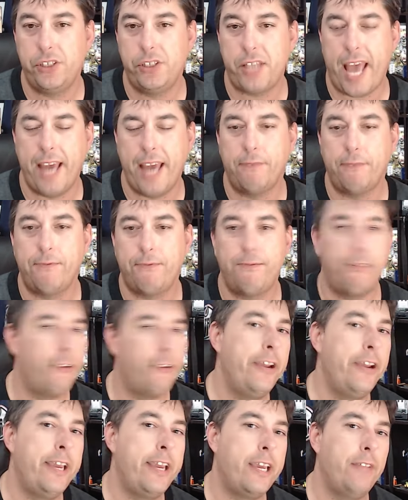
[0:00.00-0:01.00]
and a
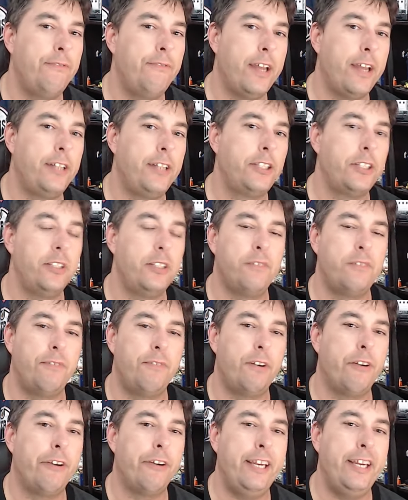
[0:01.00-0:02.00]
furry convention is a
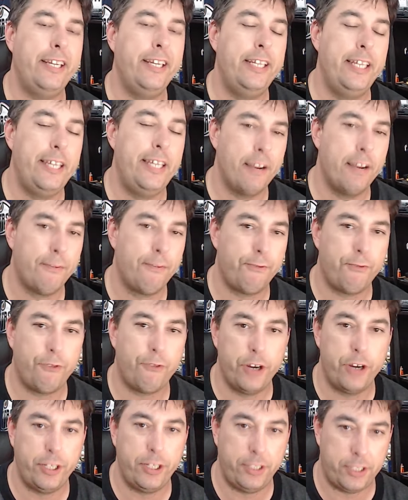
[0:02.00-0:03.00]
very
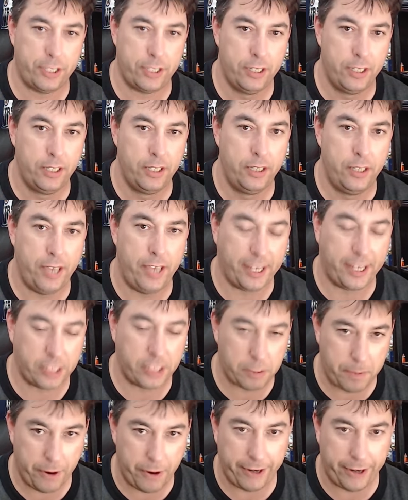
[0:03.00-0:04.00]
different
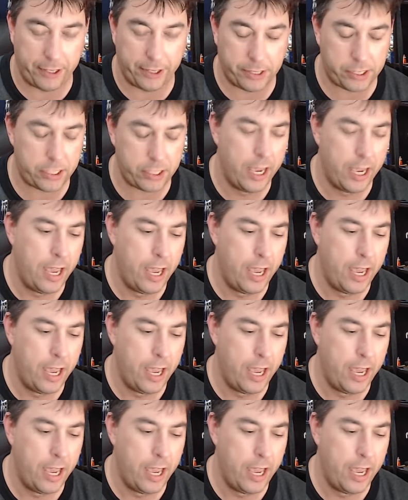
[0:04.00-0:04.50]
experience.